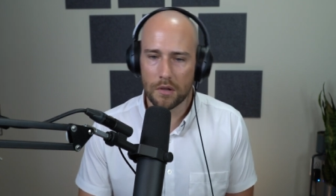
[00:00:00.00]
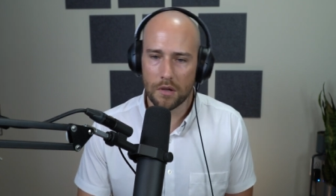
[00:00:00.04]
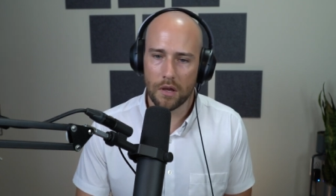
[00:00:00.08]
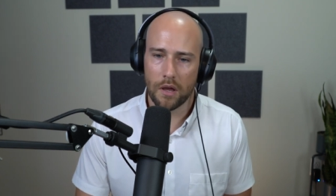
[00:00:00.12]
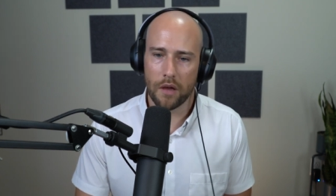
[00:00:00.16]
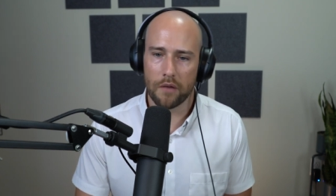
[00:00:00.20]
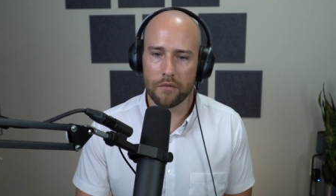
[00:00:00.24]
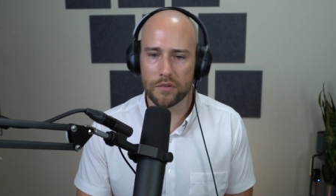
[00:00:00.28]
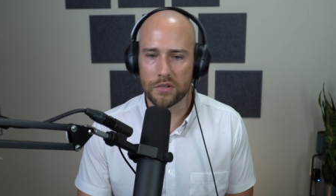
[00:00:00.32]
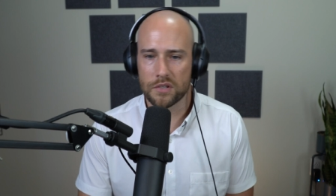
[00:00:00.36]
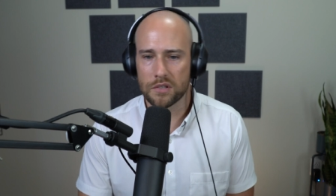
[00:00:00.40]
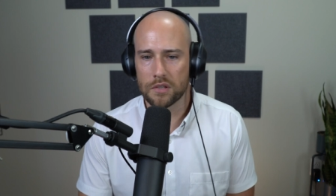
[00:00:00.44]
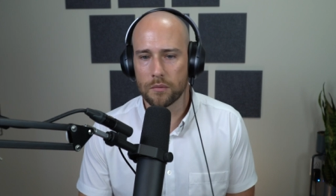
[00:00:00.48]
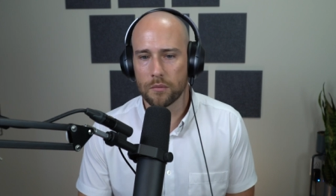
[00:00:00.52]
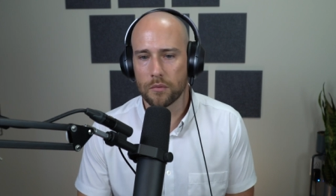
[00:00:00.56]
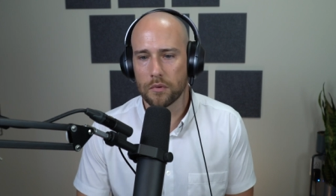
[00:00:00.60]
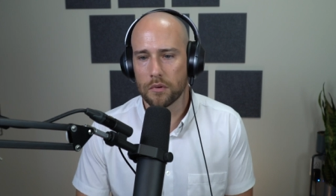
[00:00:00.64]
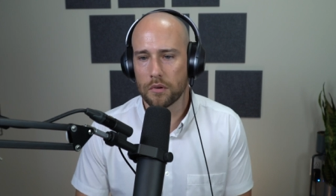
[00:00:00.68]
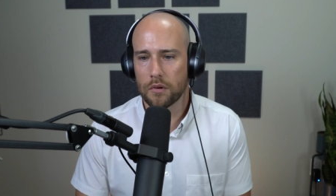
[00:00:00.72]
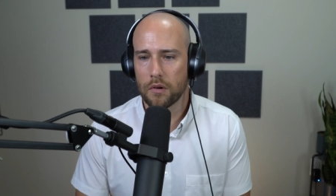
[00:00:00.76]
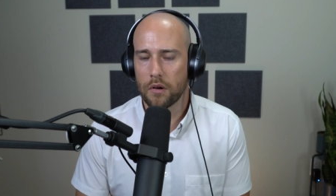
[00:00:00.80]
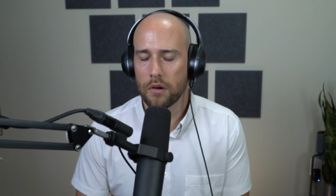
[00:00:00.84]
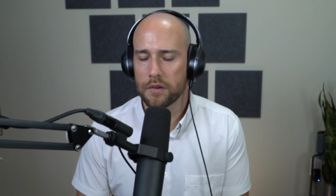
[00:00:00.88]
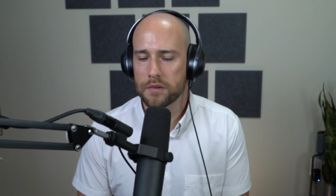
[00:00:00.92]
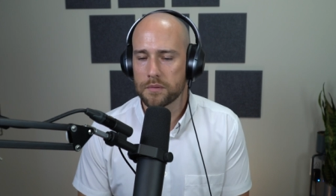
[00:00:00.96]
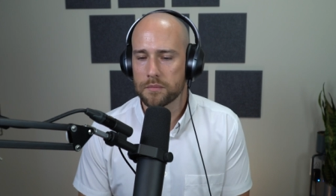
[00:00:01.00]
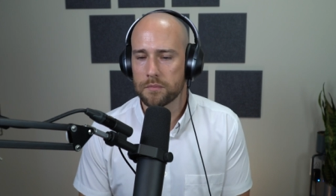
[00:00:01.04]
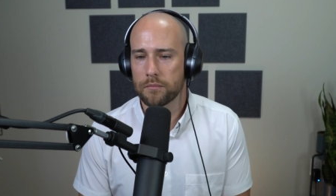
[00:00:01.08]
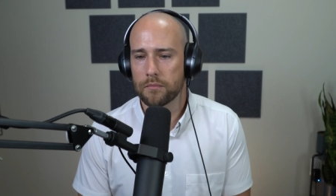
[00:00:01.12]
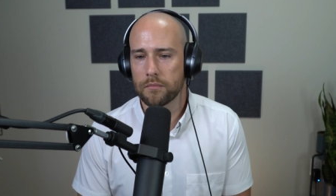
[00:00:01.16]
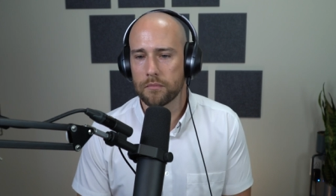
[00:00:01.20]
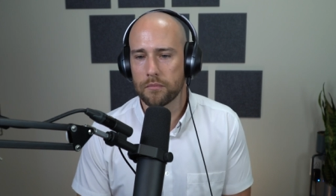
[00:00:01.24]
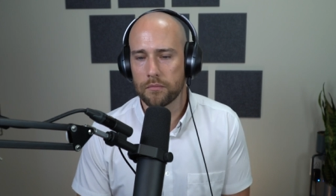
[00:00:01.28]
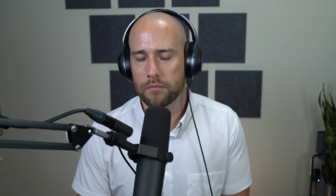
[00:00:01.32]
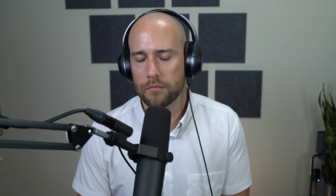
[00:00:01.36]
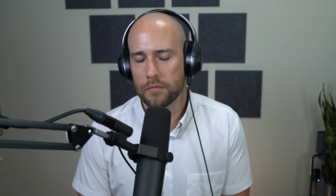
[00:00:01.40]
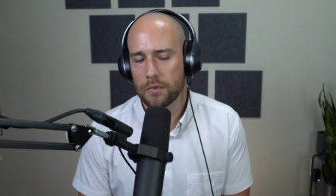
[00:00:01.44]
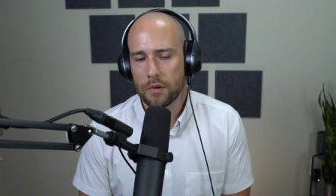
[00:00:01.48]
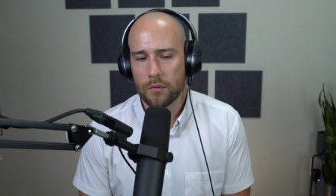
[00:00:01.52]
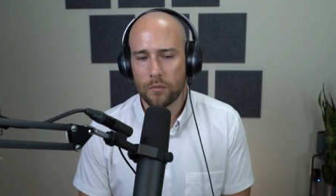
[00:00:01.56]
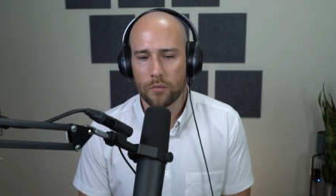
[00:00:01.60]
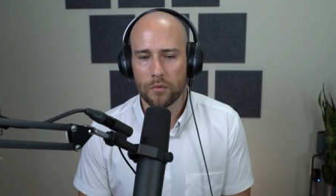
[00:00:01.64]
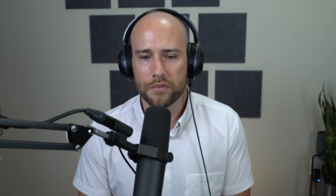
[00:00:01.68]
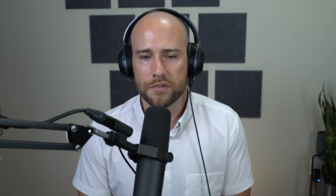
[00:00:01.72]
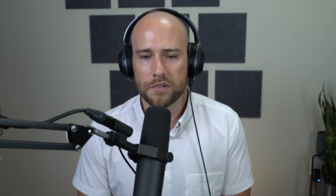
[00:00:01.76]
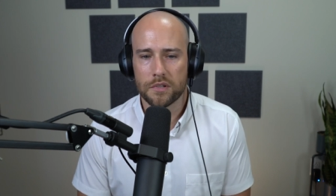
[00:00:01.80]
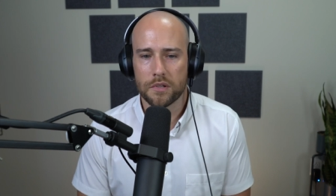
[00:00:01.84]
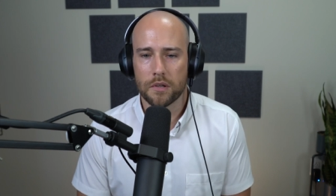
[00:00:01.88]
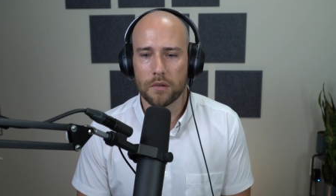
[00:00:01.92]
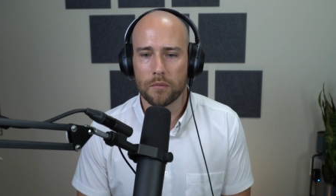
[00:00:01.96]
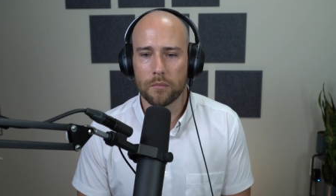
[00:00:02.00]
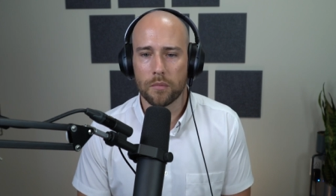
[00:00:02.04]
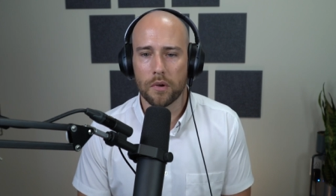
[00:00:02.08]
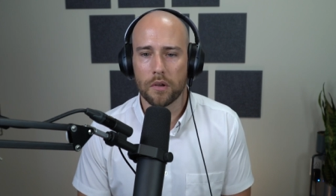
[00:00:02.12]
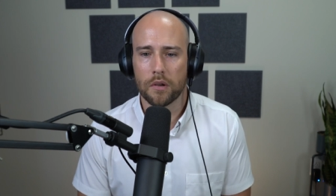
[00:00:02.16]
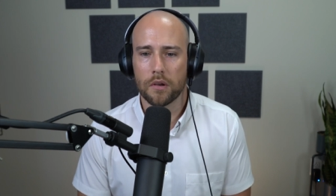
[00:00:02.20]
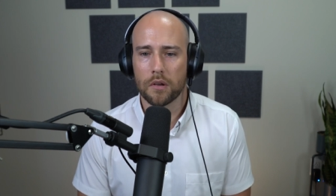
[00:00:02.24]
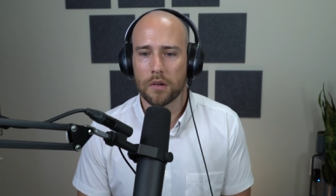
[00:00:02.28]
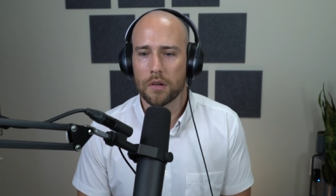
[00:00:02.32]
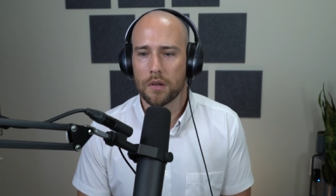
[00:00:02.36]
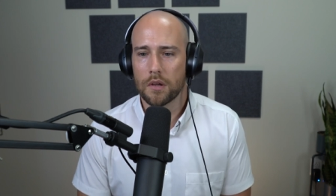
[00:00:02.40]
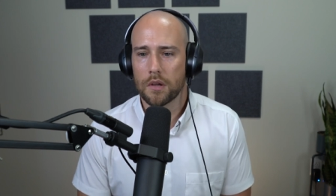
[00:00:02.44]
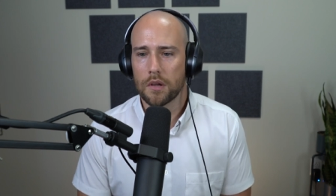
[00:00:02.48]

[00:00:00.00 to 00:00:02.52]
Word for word: have a similar cost. You know, we'll see, but